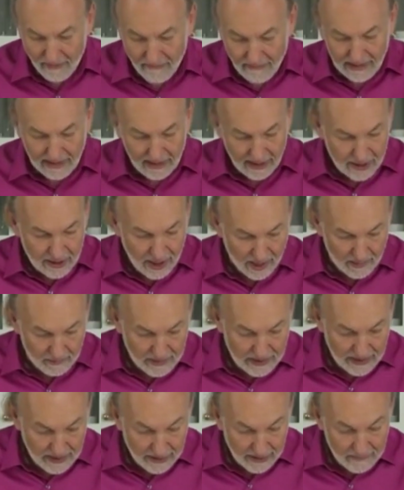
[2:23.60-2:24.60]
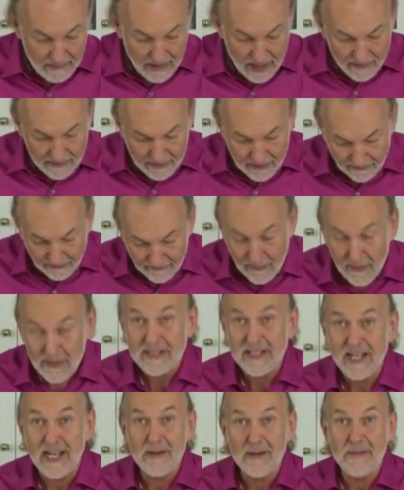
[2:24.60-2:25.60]
our little cup here. The
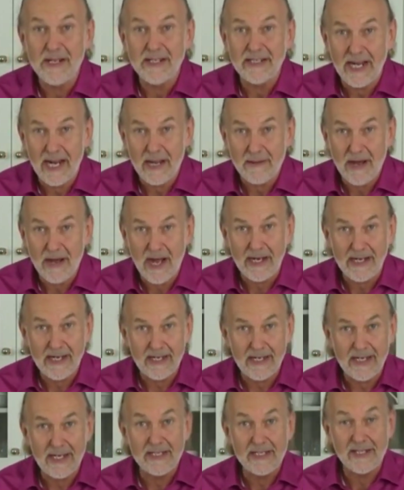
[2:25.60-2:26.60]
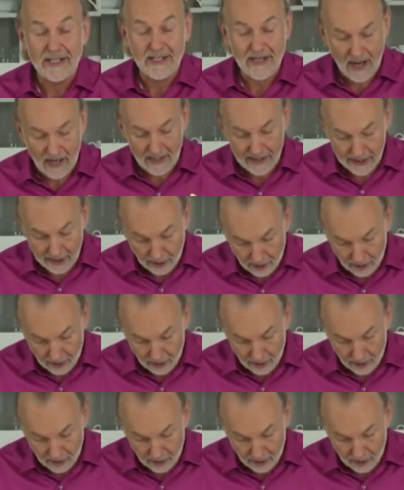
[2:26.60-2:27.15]
first element that I'm adding is a garlic